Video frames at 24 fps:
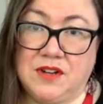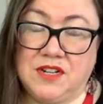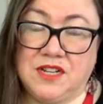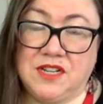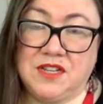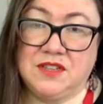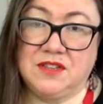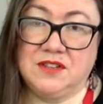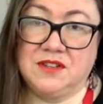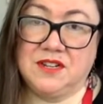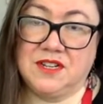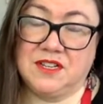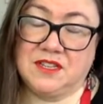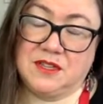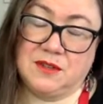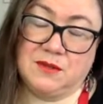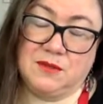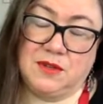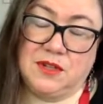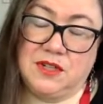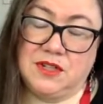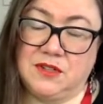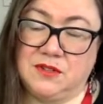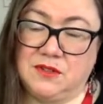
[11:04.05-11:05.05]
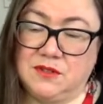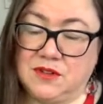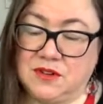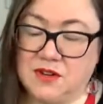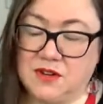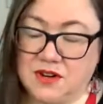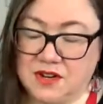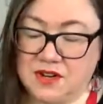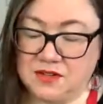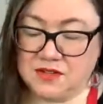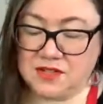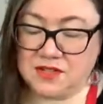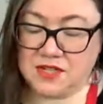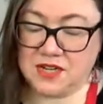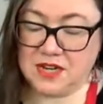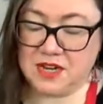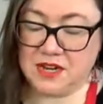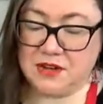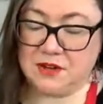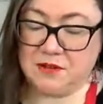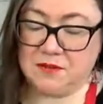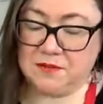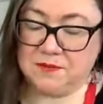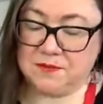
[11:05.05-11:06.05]
Ethernet that we do in our house
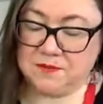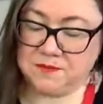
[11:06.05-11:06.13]
now.